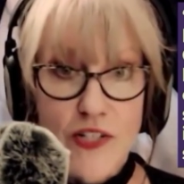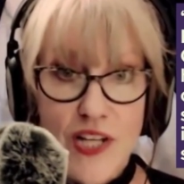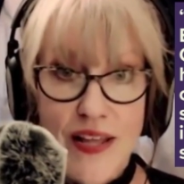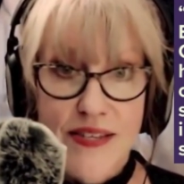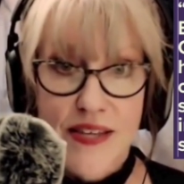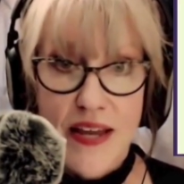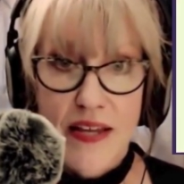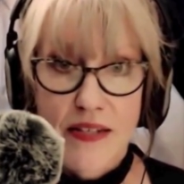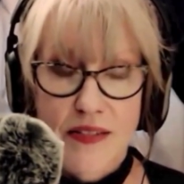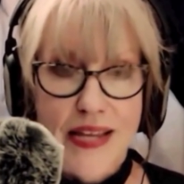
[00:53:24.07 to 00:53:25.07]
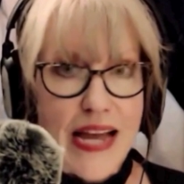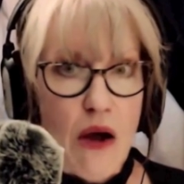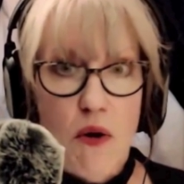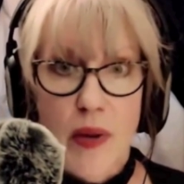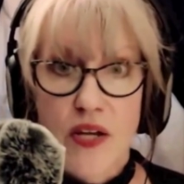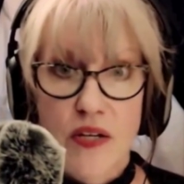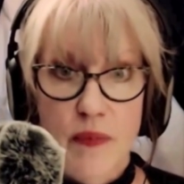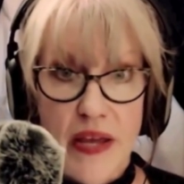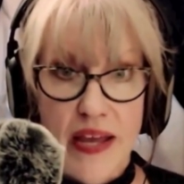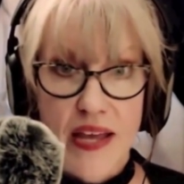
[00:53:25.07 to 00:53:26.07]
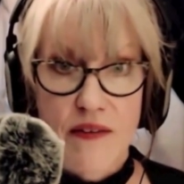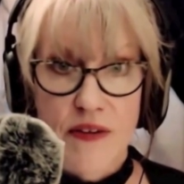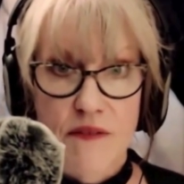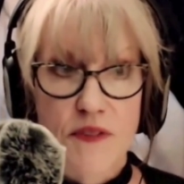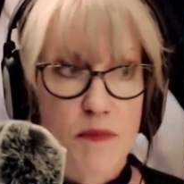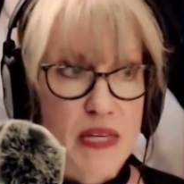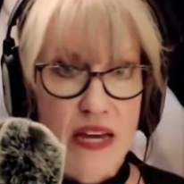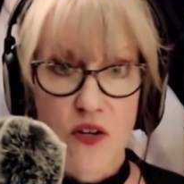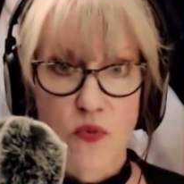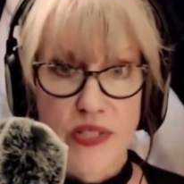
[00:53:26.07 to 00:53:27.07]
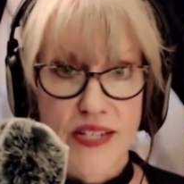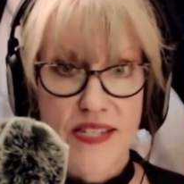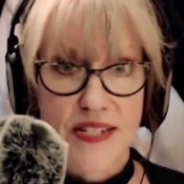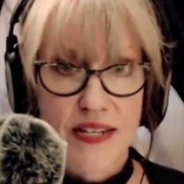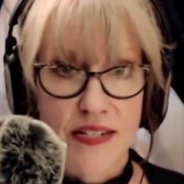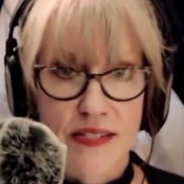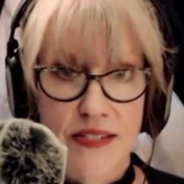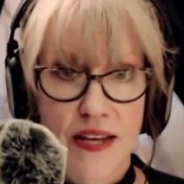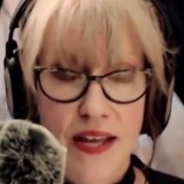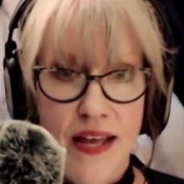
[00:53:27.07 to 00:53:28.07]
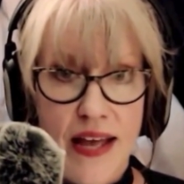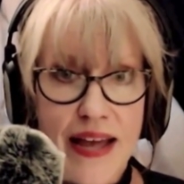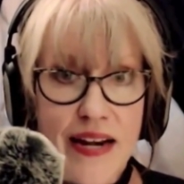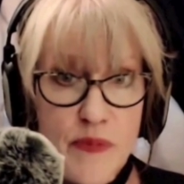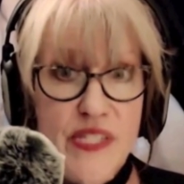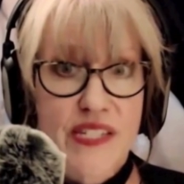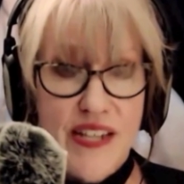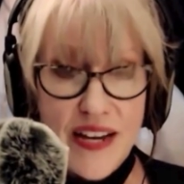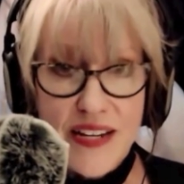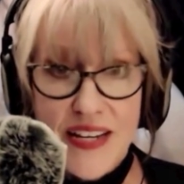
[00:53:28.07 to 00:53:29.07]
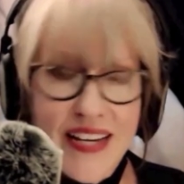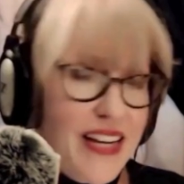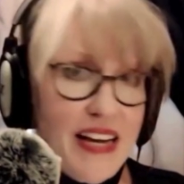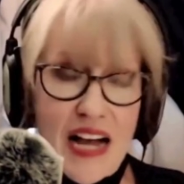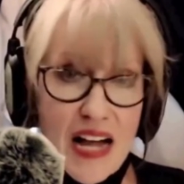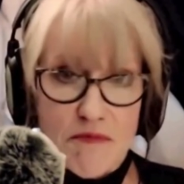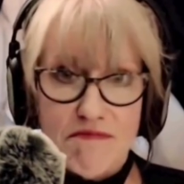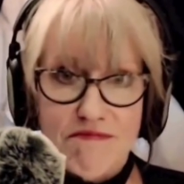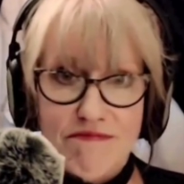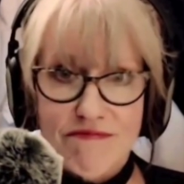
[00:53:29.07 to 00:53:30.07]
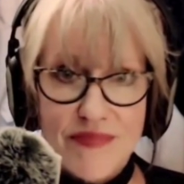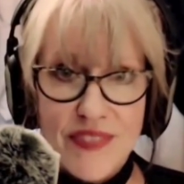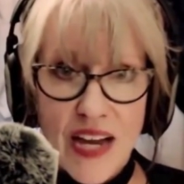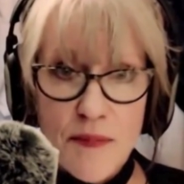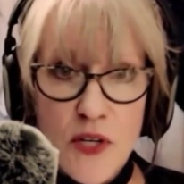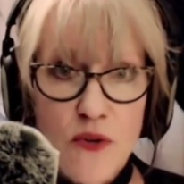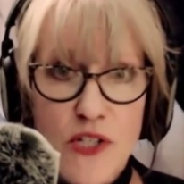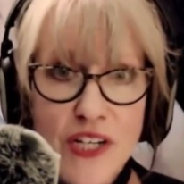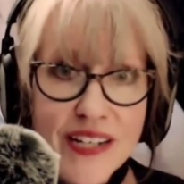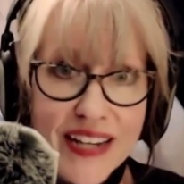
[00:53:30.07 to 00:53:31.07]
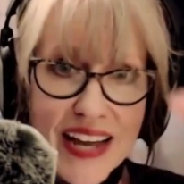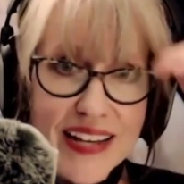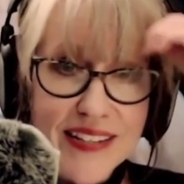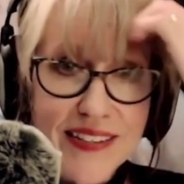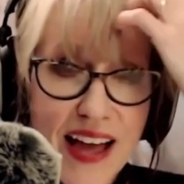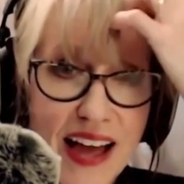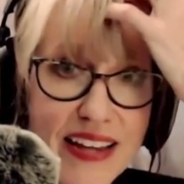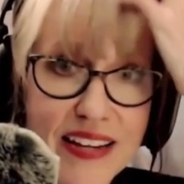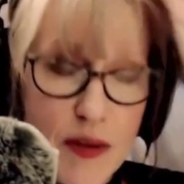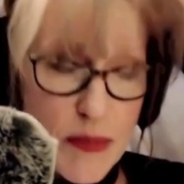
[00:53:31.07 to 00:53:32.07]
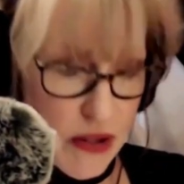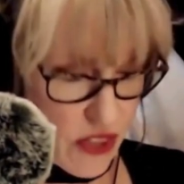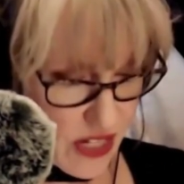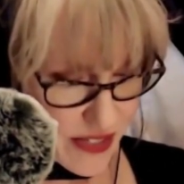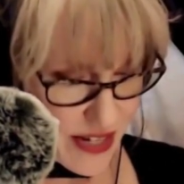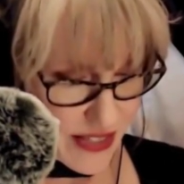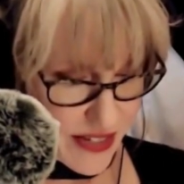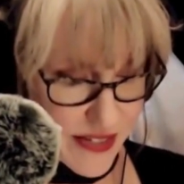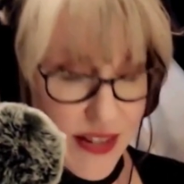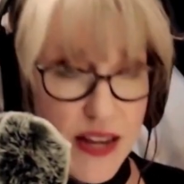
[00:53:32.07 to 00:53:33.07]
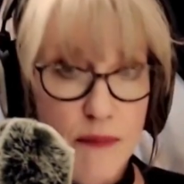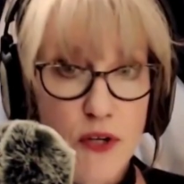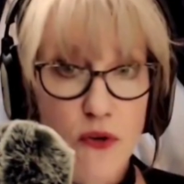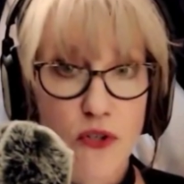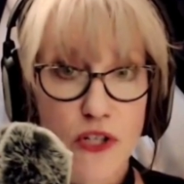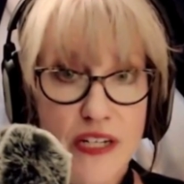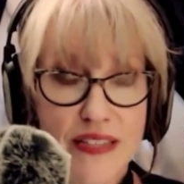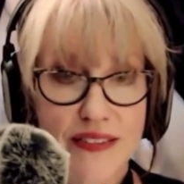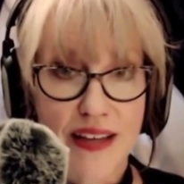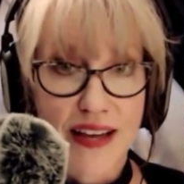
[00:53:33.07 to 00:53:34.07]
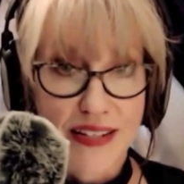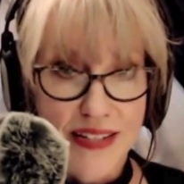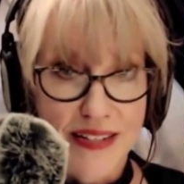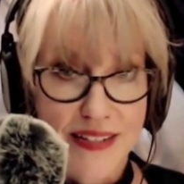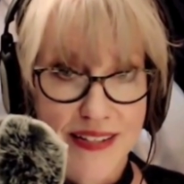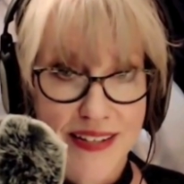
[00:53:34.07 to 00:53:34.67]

shall I say? Like, how am I going to behave if the piano really stinks and I'm stuck? I'm no good at lying about things like this. I'm no good at lying.